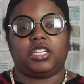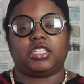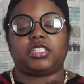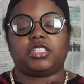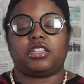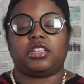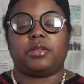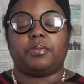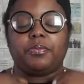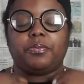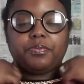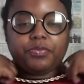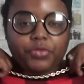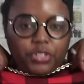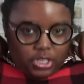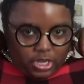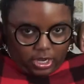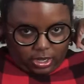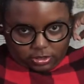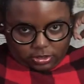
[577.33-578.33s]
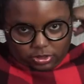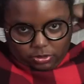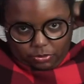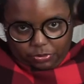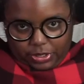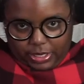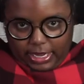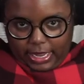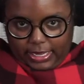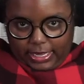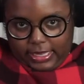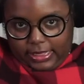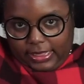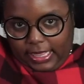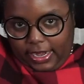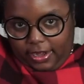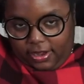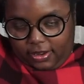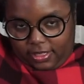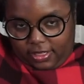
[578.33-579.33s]
So, so then I can
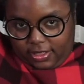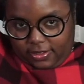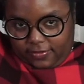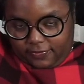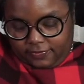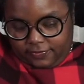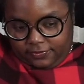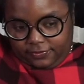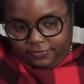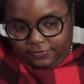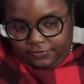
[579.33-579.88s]
layer them.